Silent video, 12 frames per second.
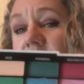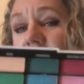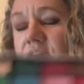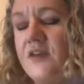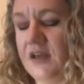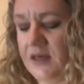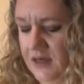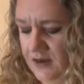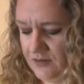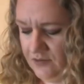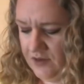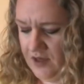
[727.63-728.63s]
So again, I
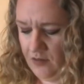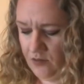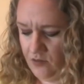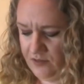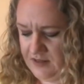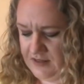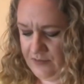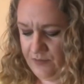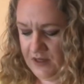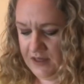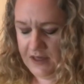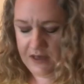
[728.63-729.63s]
don't know how long this has
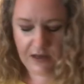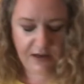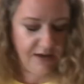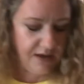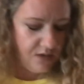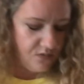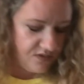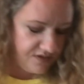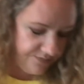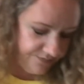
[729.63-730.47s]
been kicking around.